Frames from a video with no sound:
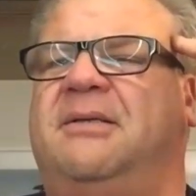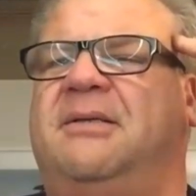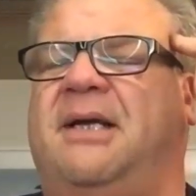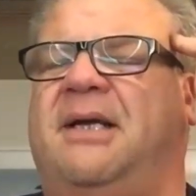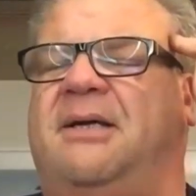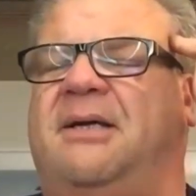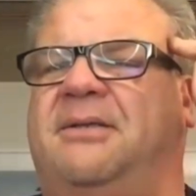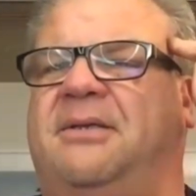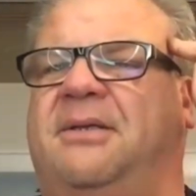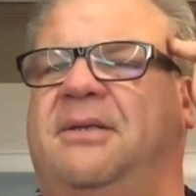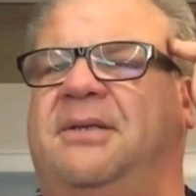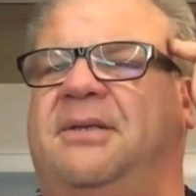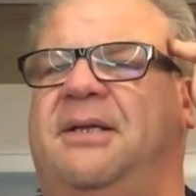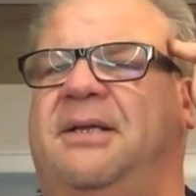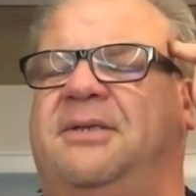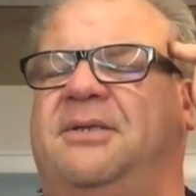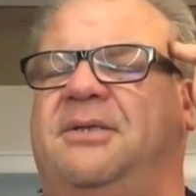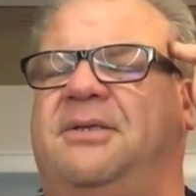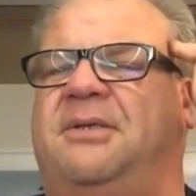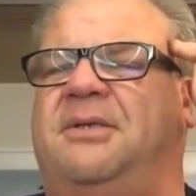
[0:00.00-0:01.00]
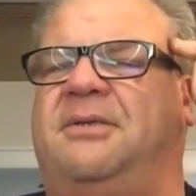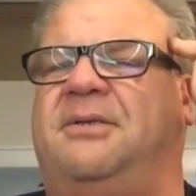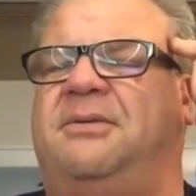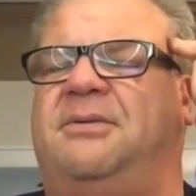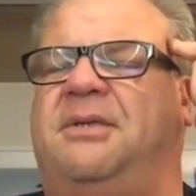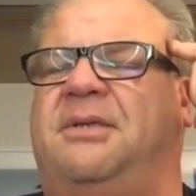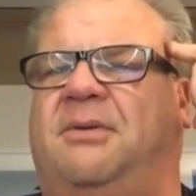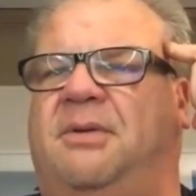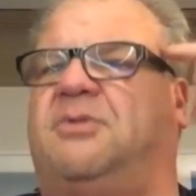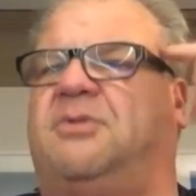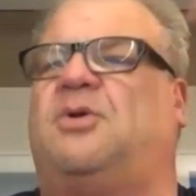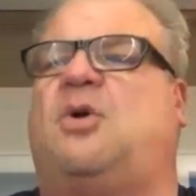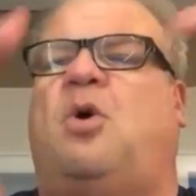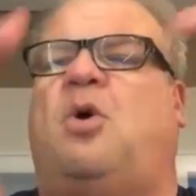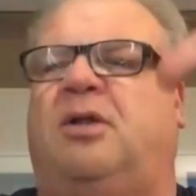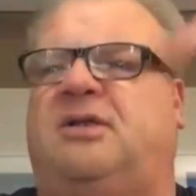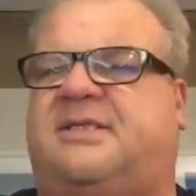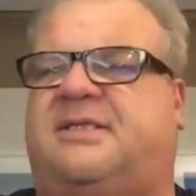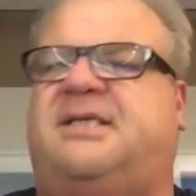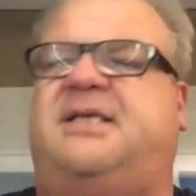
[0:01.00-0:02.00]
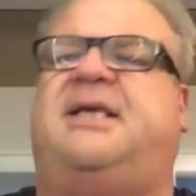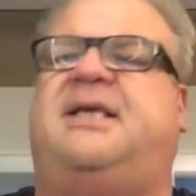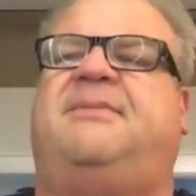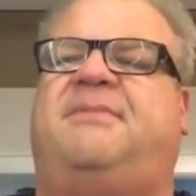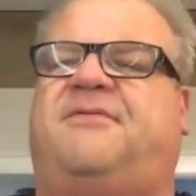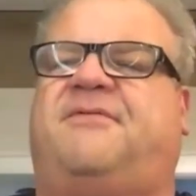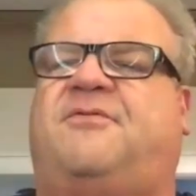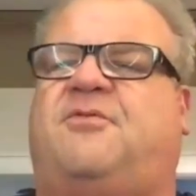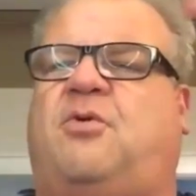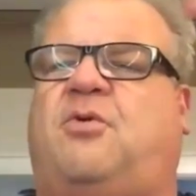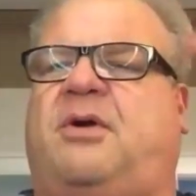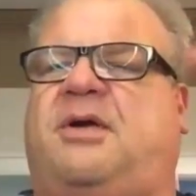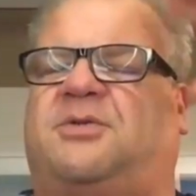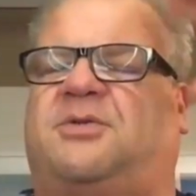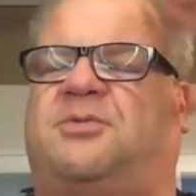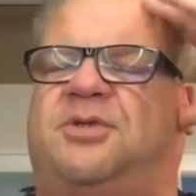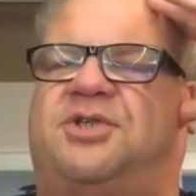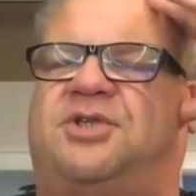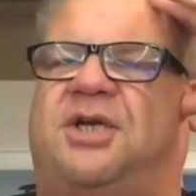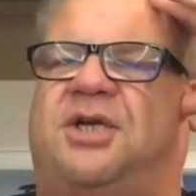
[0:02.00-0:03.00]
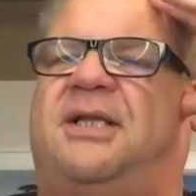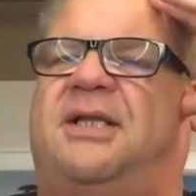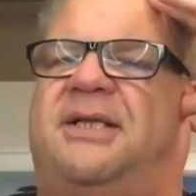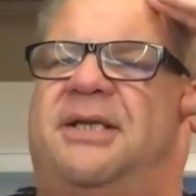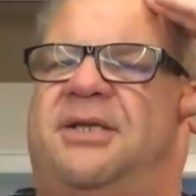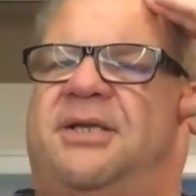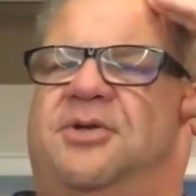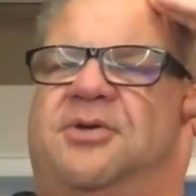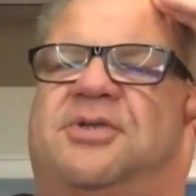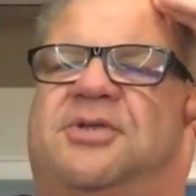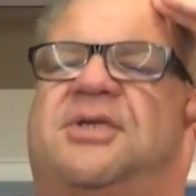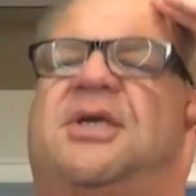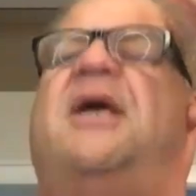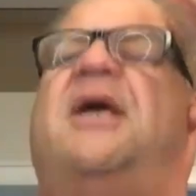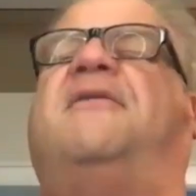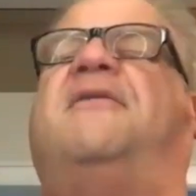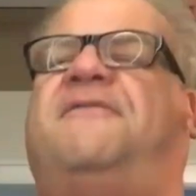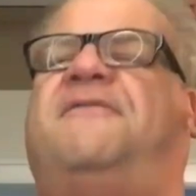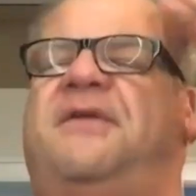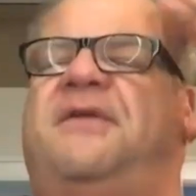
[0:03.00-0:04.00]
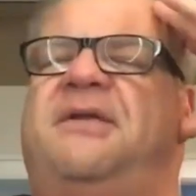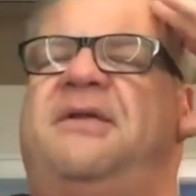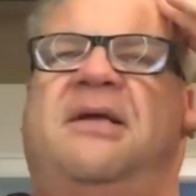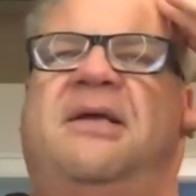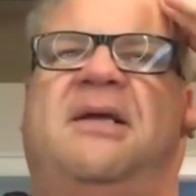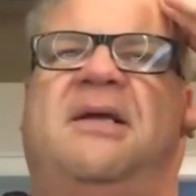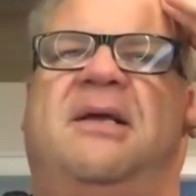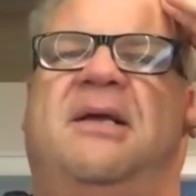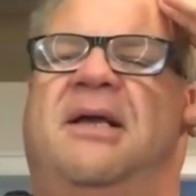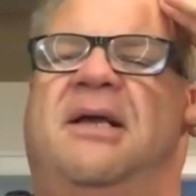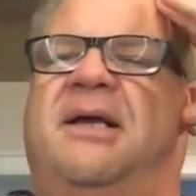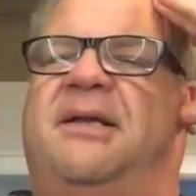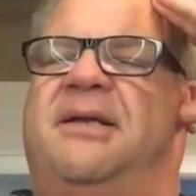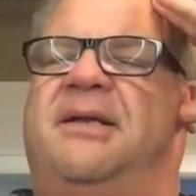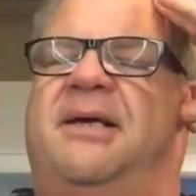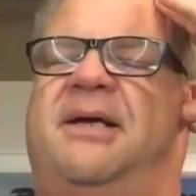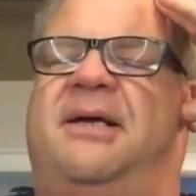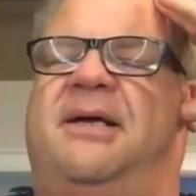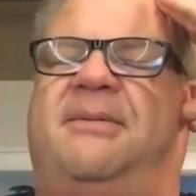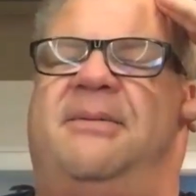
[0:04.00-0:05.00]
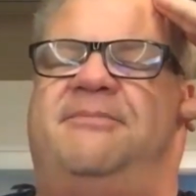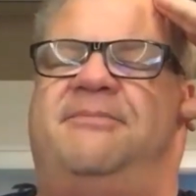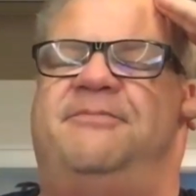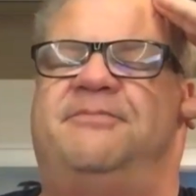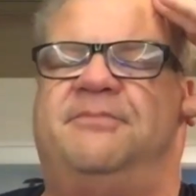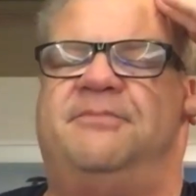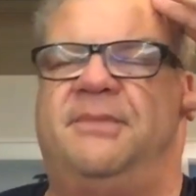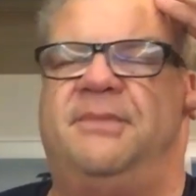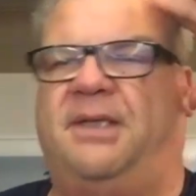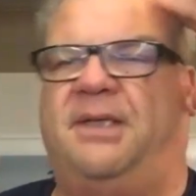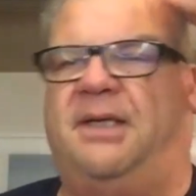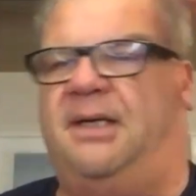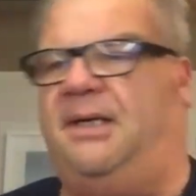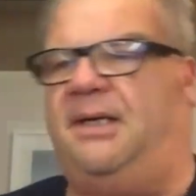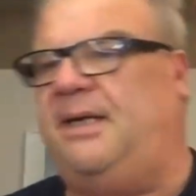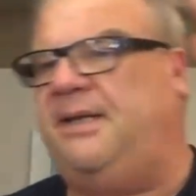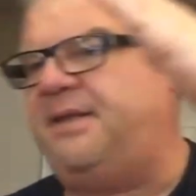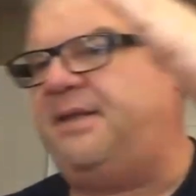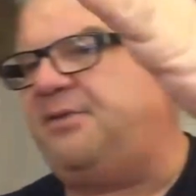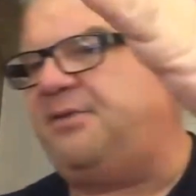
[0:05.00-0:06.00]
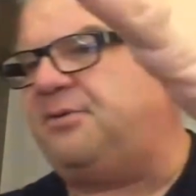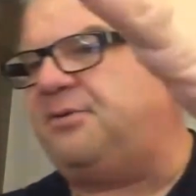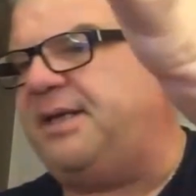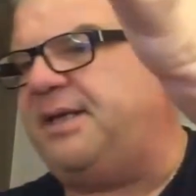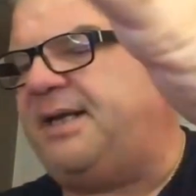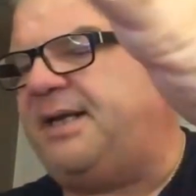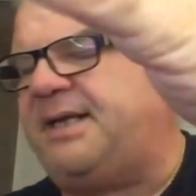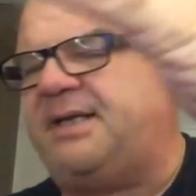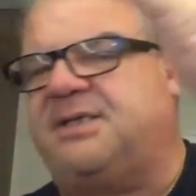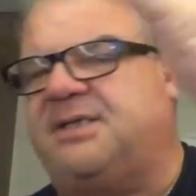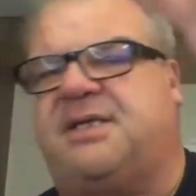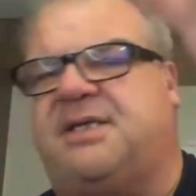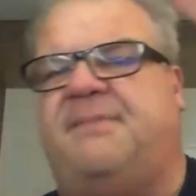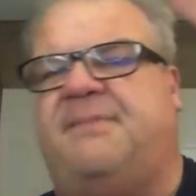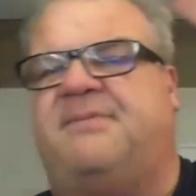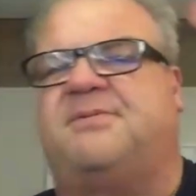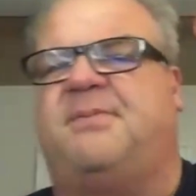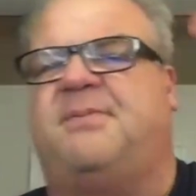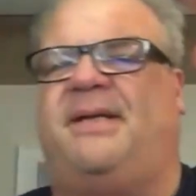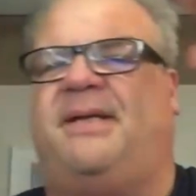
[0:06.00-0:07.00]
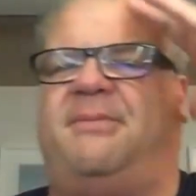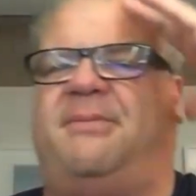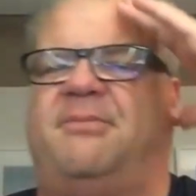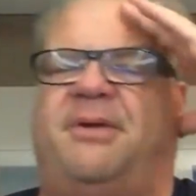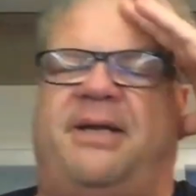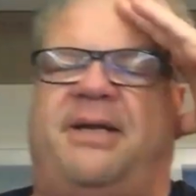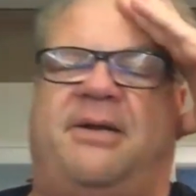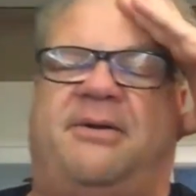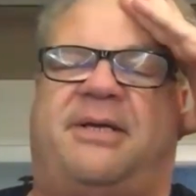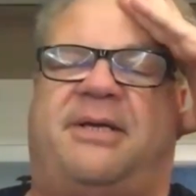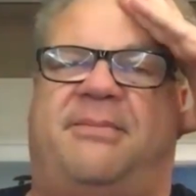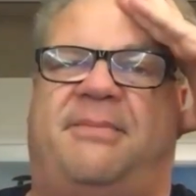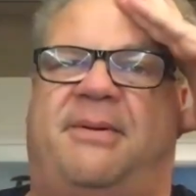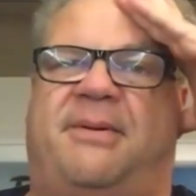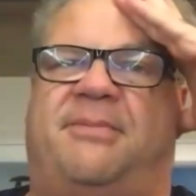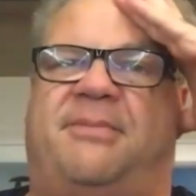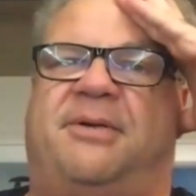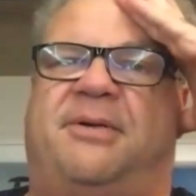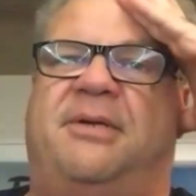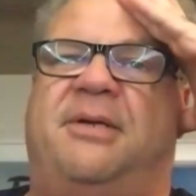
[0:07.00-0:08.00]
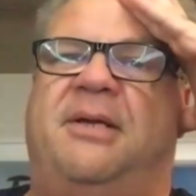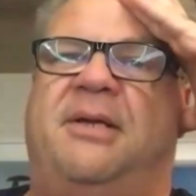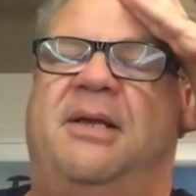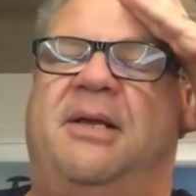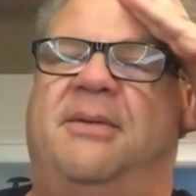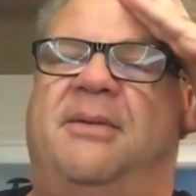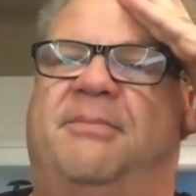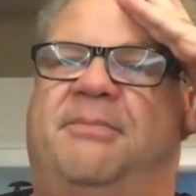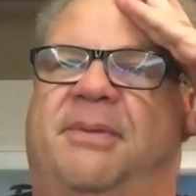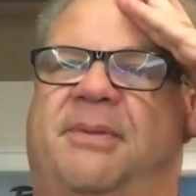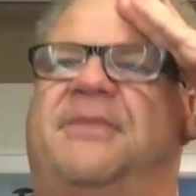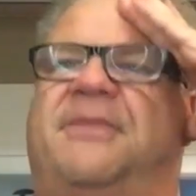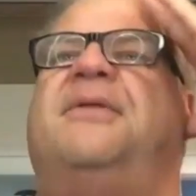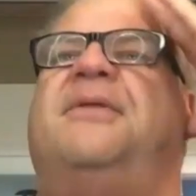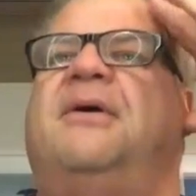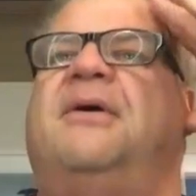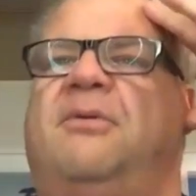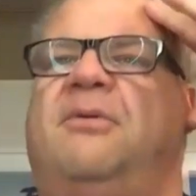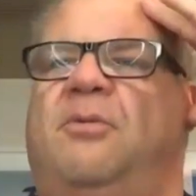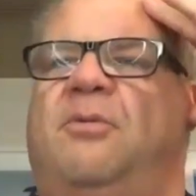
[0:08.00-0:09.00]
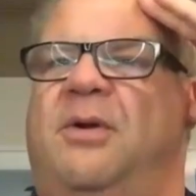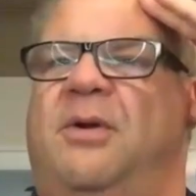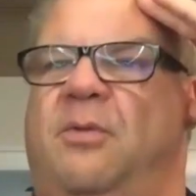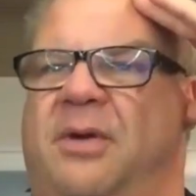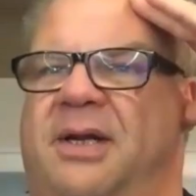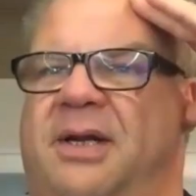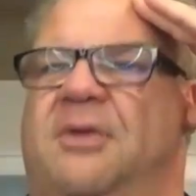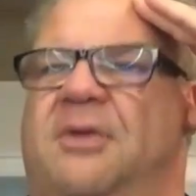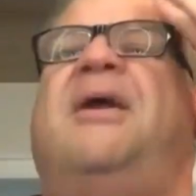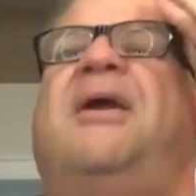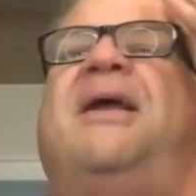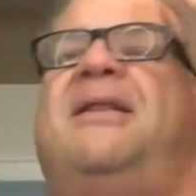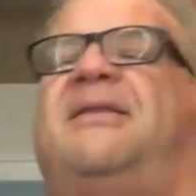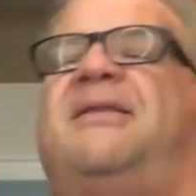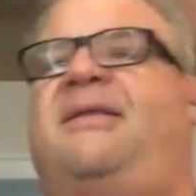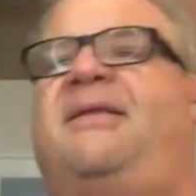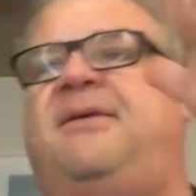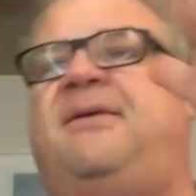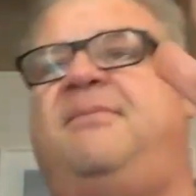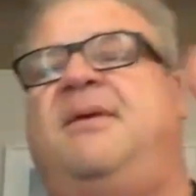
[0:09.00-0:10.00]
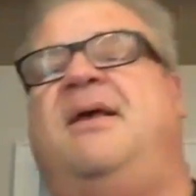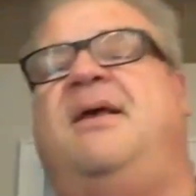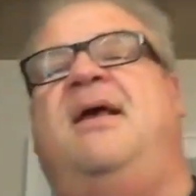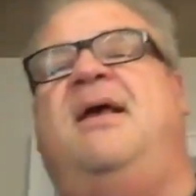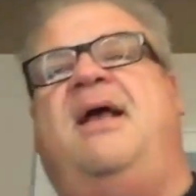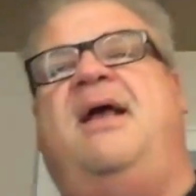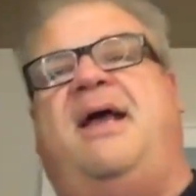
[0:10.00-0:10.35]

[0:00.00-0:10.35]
It was a whole team, of course, with Shelley and yourself and the other lady escapes my name right now. I can't remember, but what a great team.